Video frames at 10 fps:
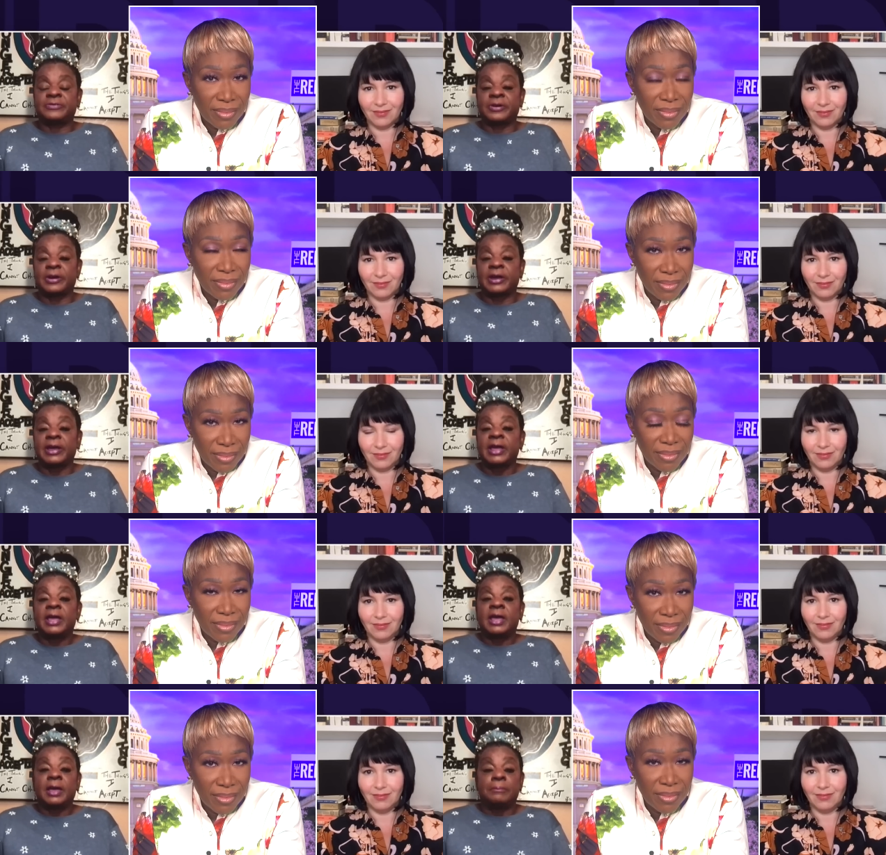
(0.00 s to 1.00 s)
Speaker 1: very
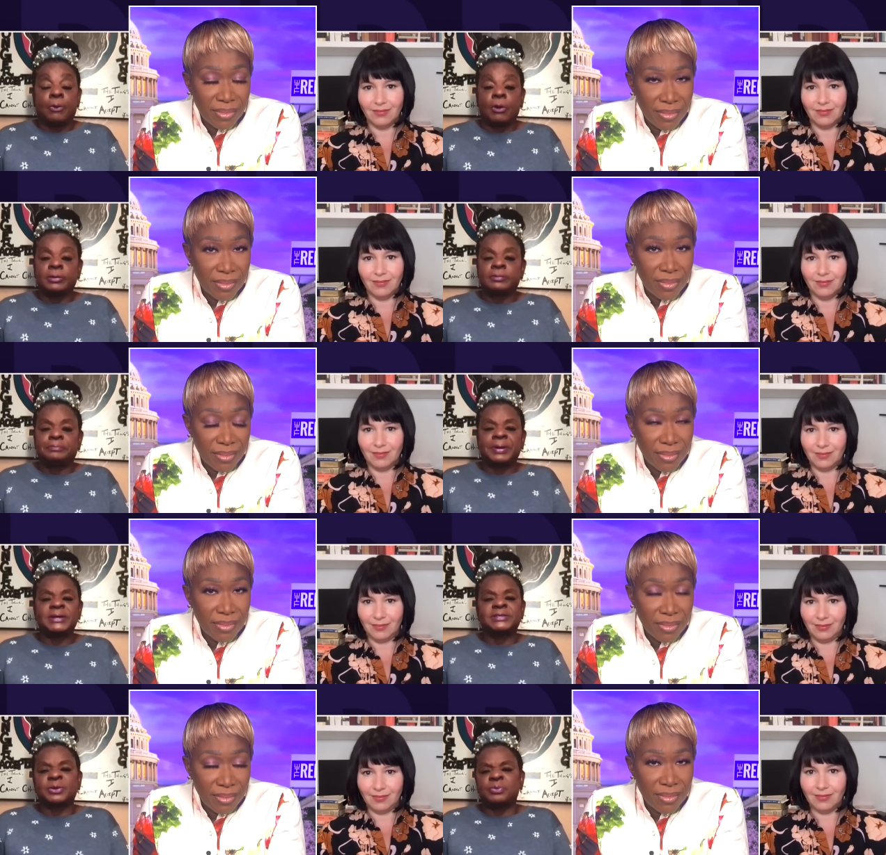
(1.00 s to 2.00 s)
important,
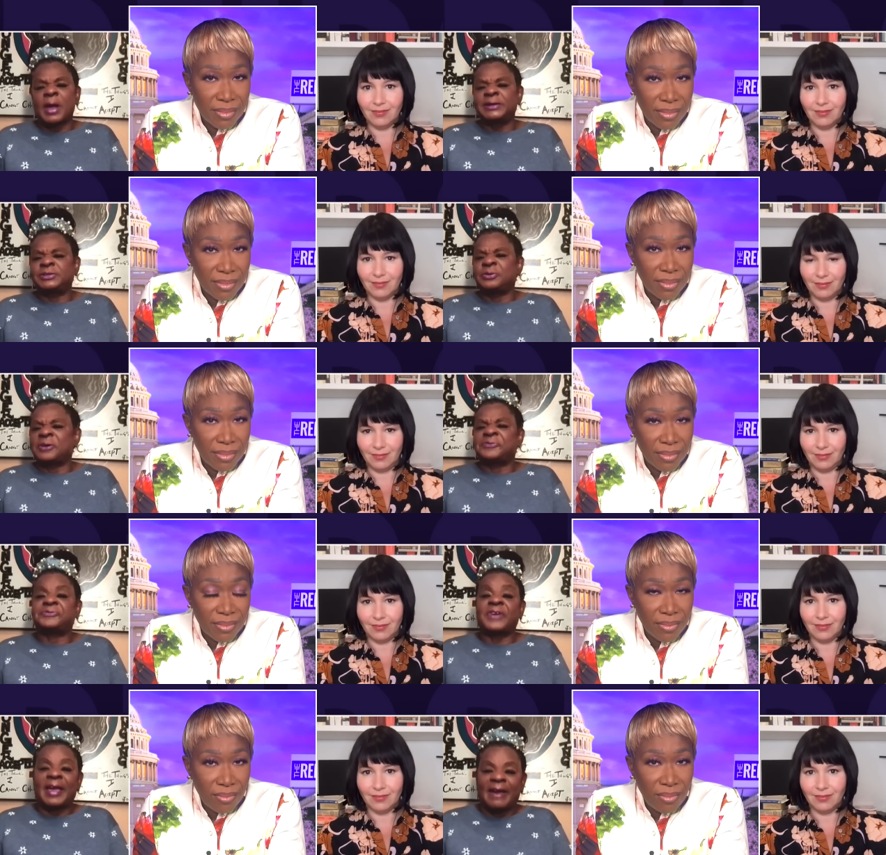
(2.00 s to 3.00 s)
but it's the right to a
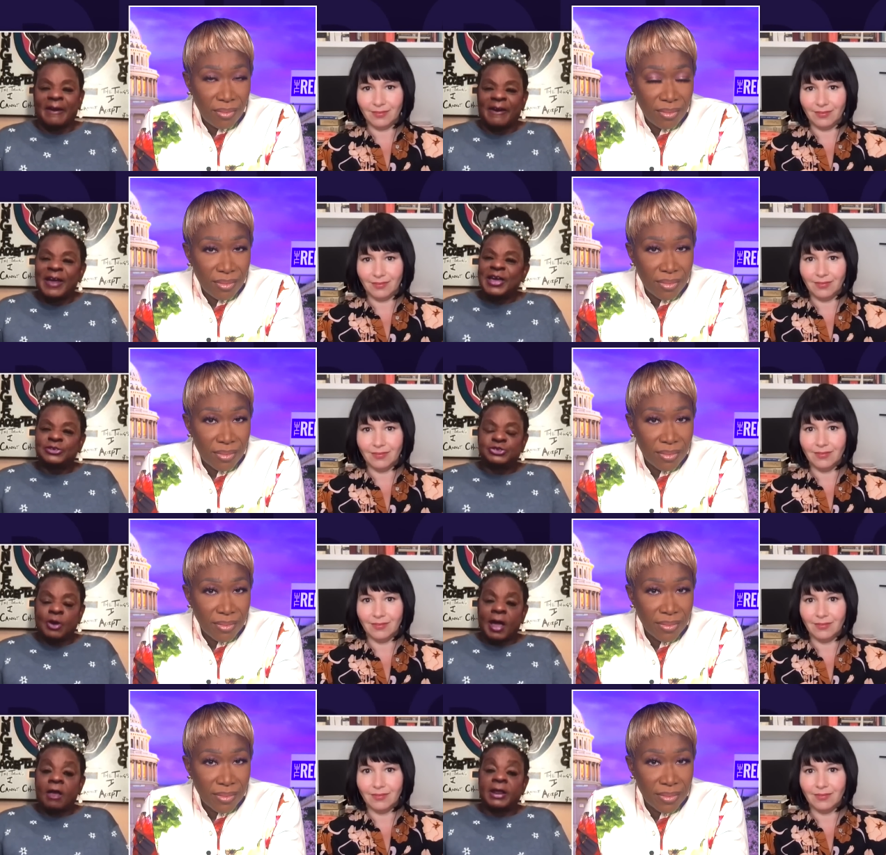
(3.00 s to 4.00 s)
fair
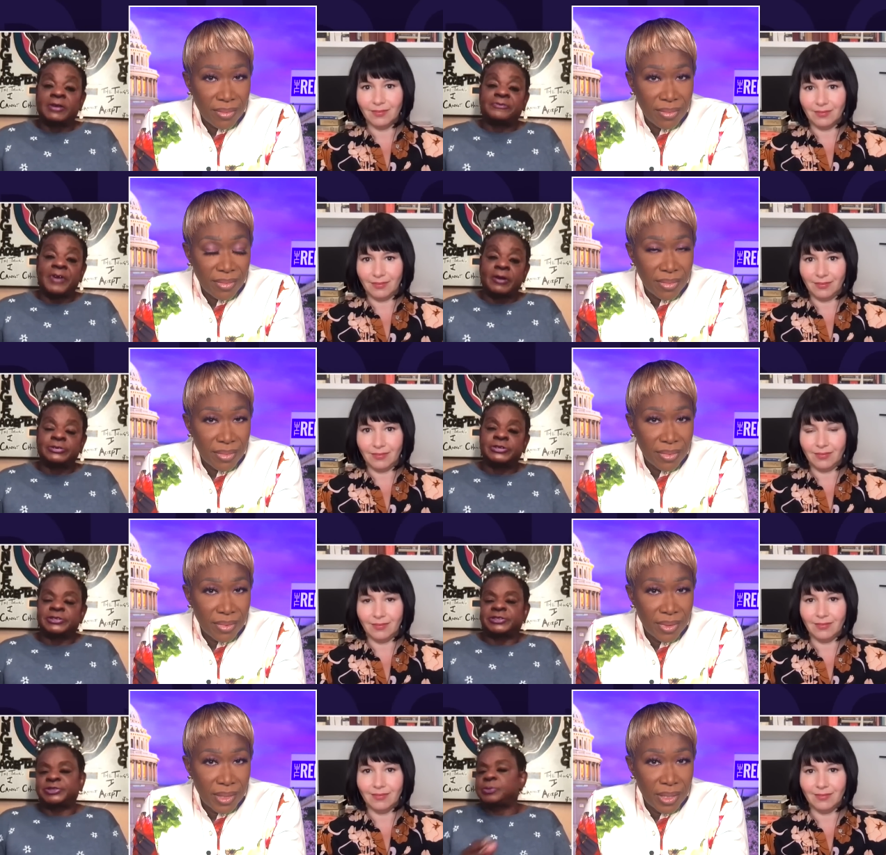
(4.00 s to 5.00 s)
trial and a fair
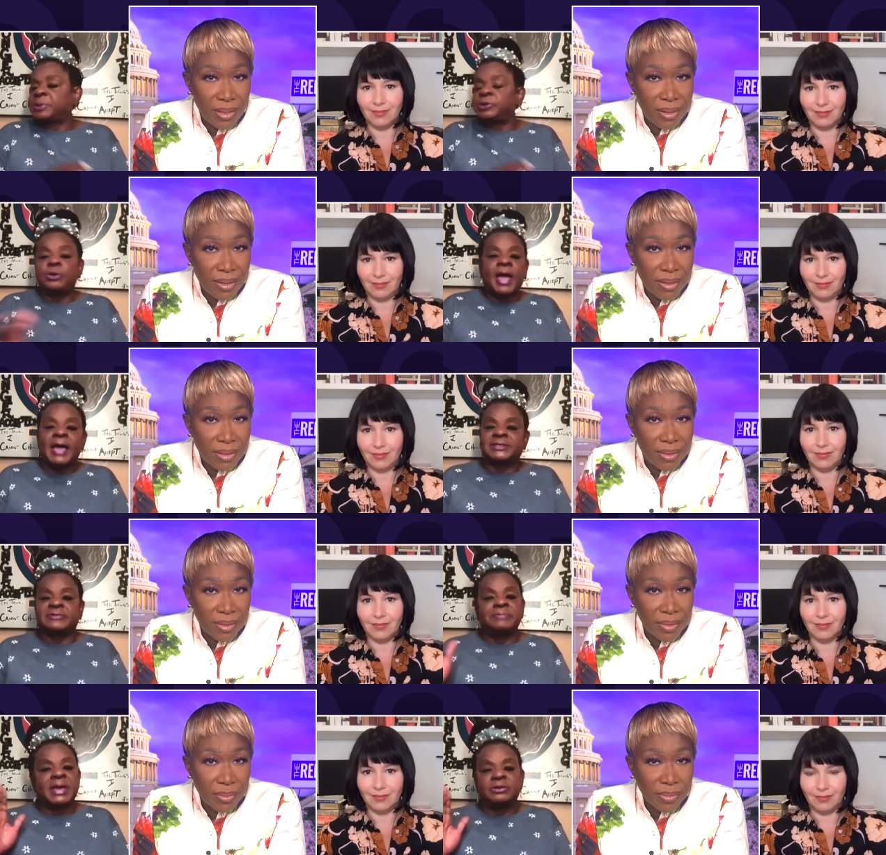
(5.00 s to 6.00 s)
justice. You, you guys
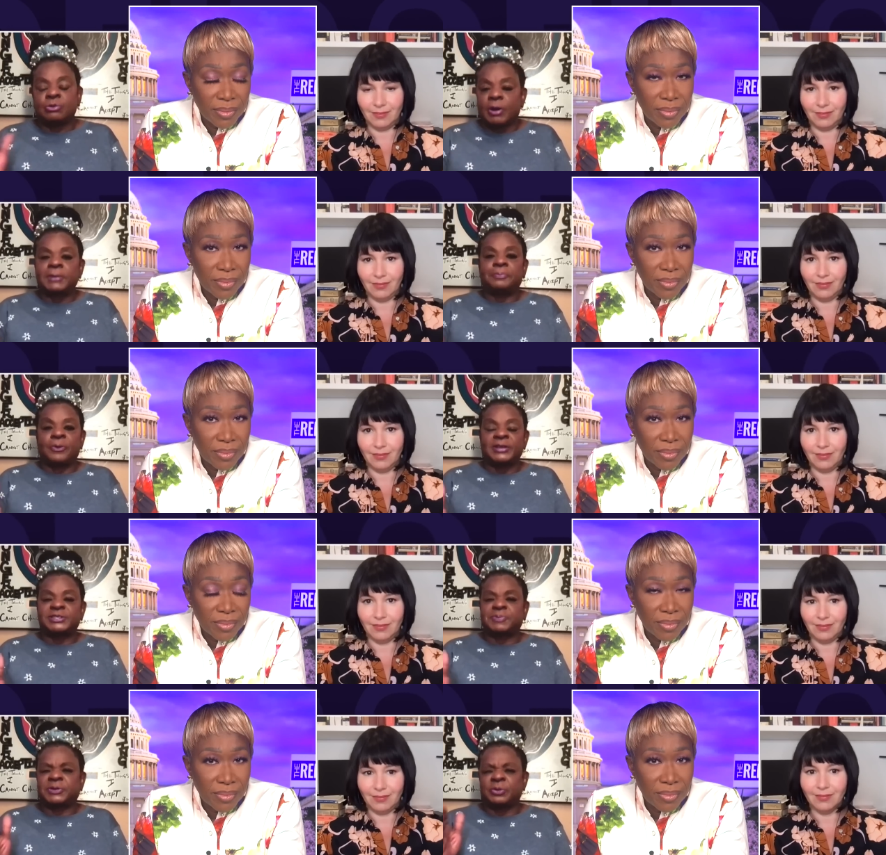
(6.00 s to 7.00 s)
have made great
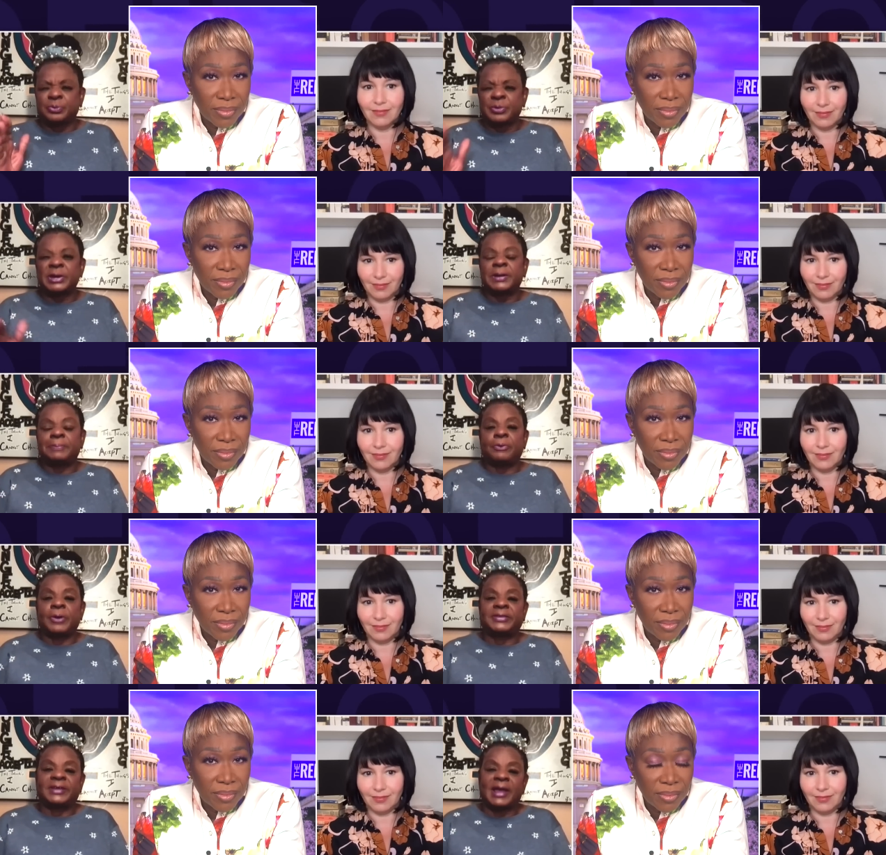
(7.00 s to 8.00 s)
points, but the really
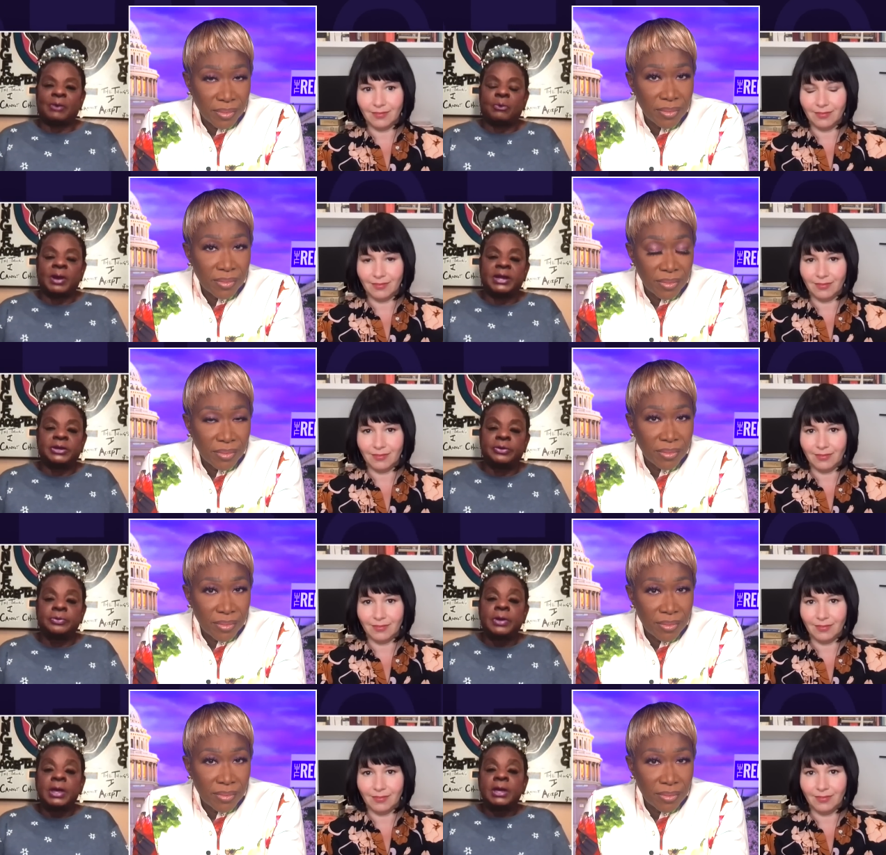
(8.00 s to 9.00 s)
point that I wanted
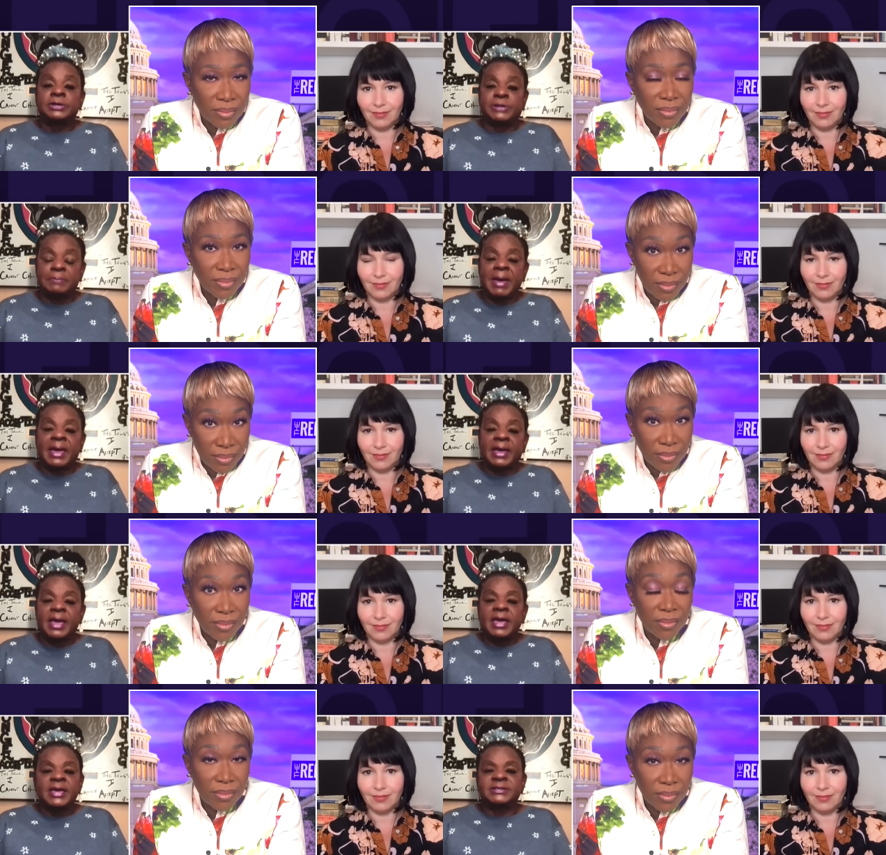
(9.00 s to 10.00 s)
you to make
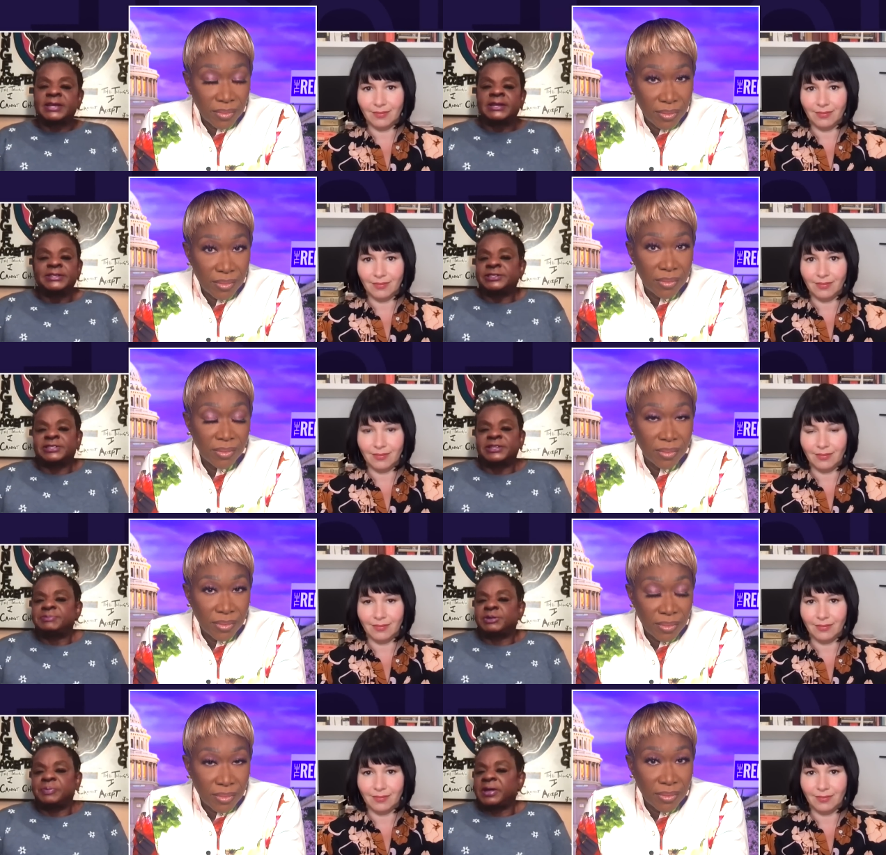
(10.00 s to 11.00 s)
is that he just
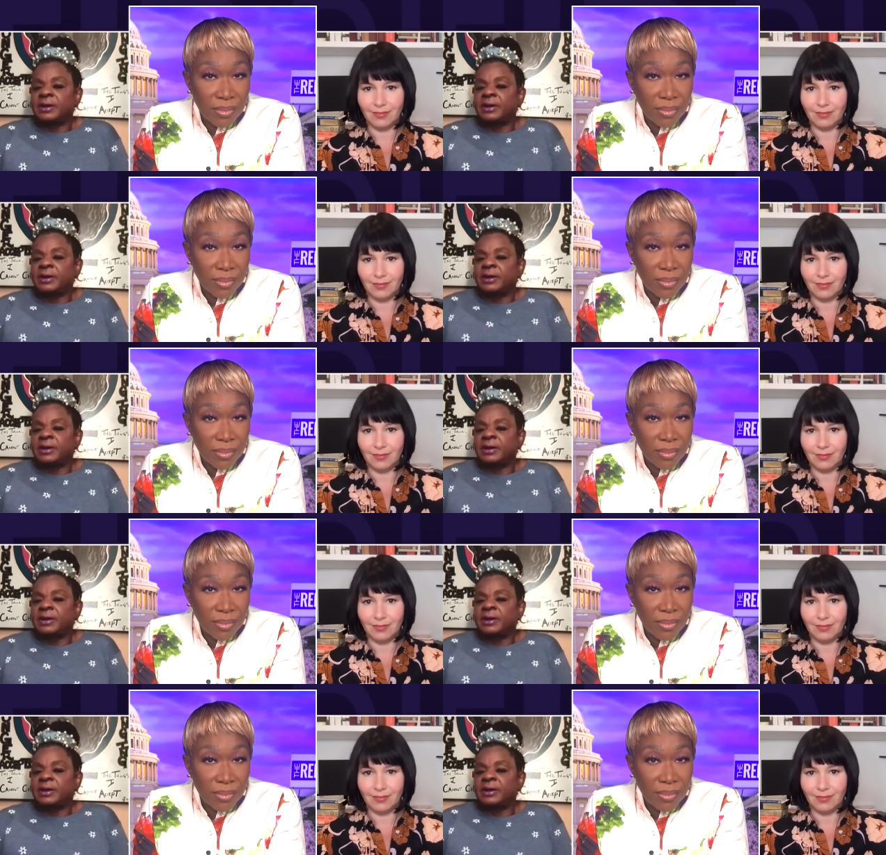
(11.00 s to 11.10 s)
seems to be